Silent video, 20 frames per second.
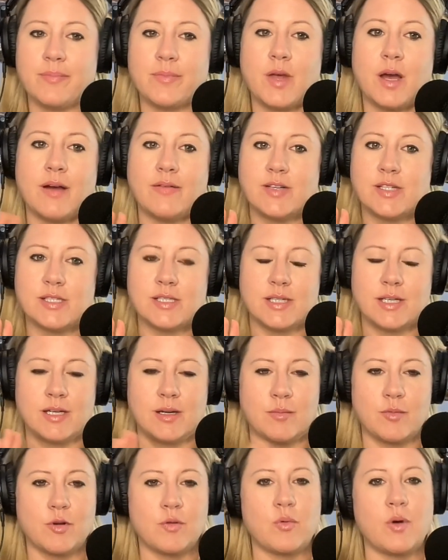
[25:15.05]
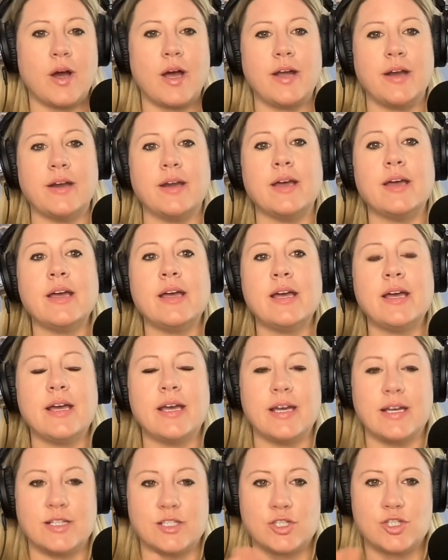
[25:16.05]
Obviously, number one
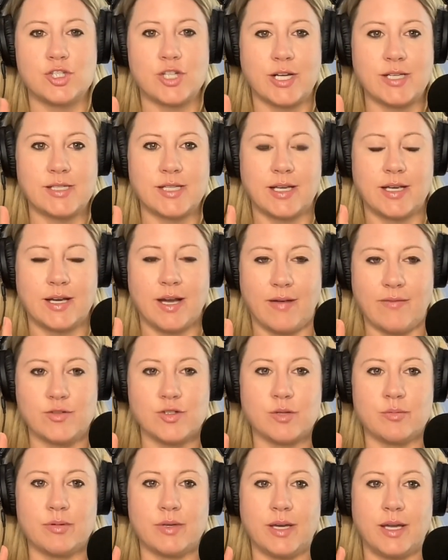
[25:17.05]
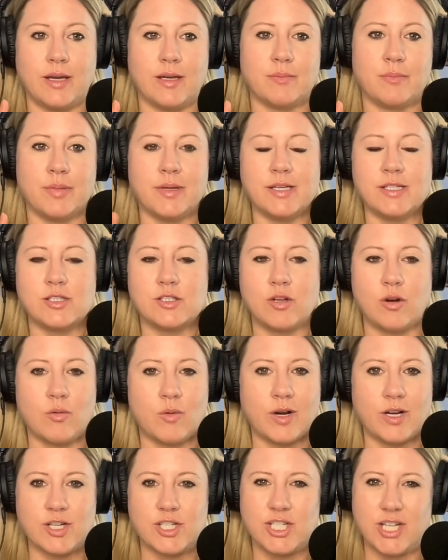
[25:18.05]
is dressing comfortably. Please don't
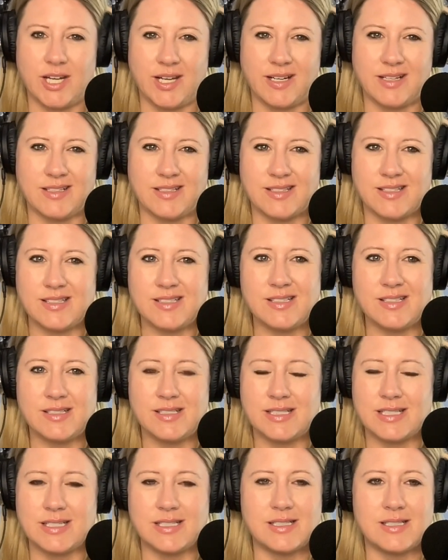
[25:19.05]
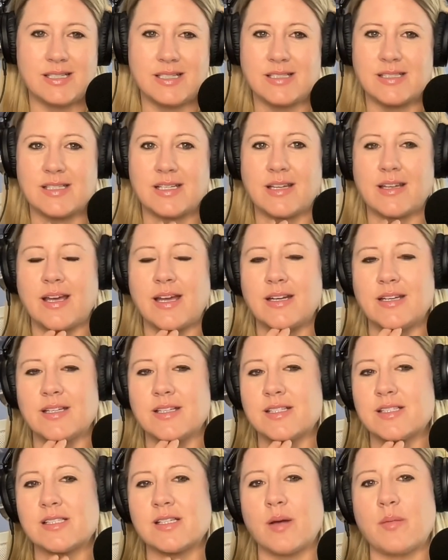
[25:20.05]
wear jeans to Disneyland in
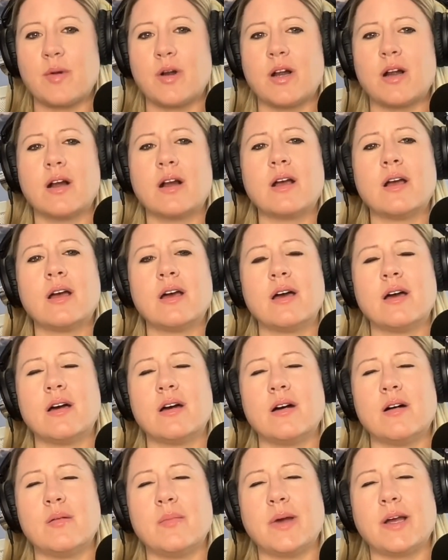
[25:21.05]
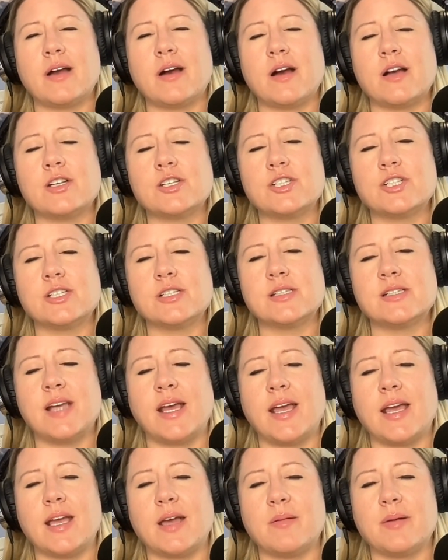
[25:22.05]
the summer. Oh my gosh, just
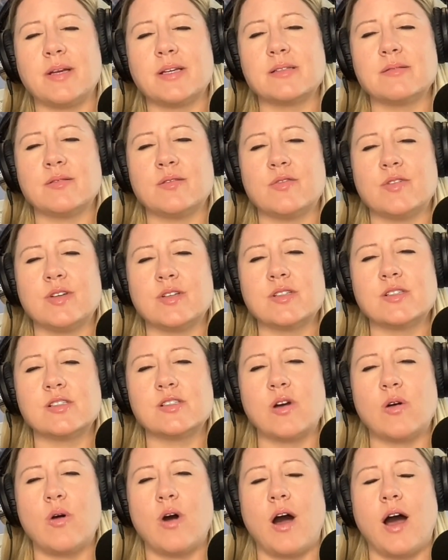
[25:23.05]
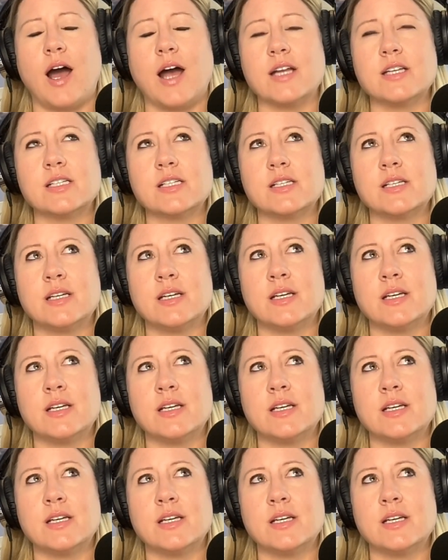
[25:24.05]
saying it makes me feel so hot.